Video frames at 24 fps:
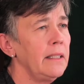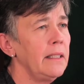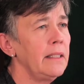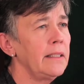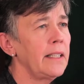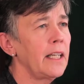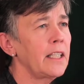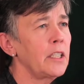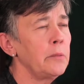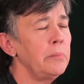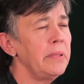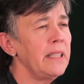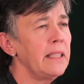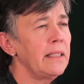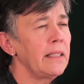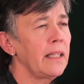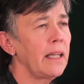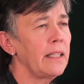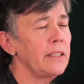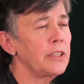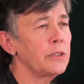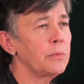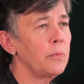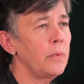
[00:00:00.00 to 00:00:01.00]
that could be a
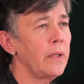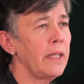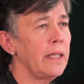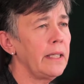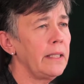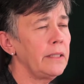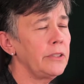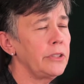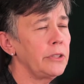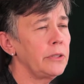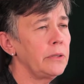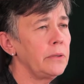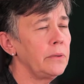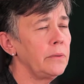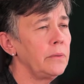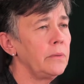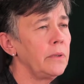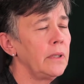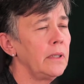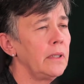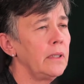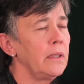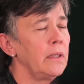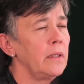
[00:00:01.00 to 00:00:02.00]
nice way to
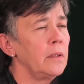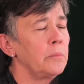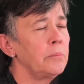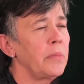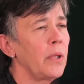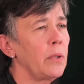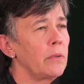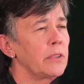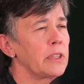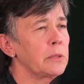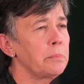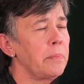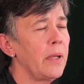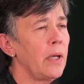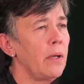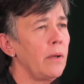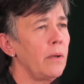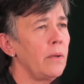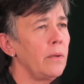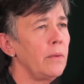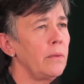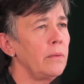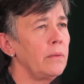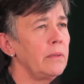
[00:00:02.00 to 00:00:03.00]

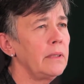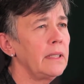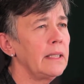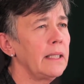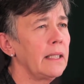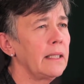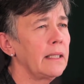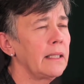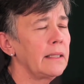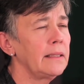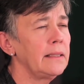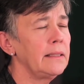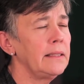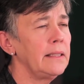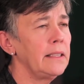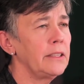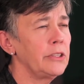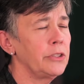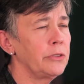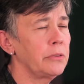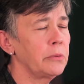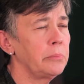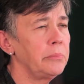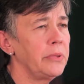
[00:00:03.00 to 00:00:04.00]
postpone
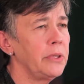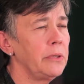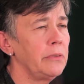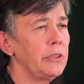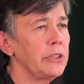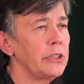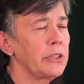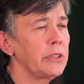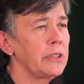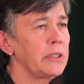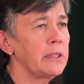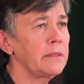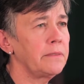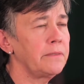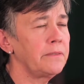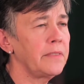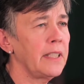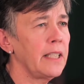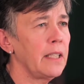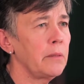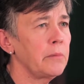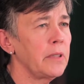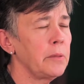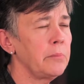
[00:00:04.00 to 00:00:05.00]
distribution to
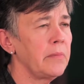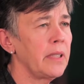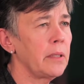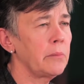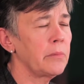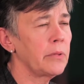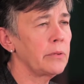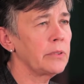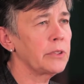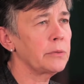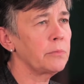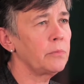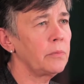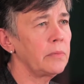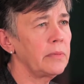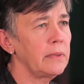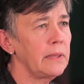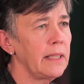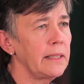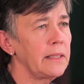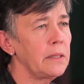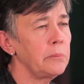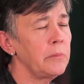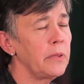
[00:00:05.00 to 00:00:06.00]
family members,
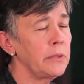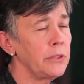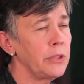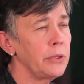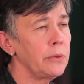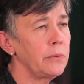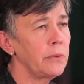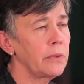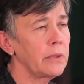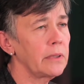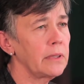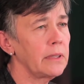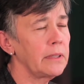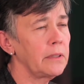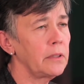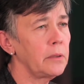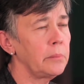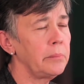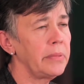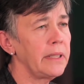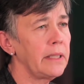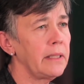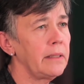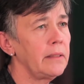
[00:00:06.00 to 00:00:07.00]
let them mature a little
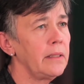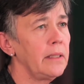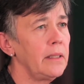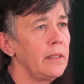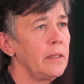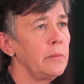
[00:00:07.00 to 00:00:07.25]
bit.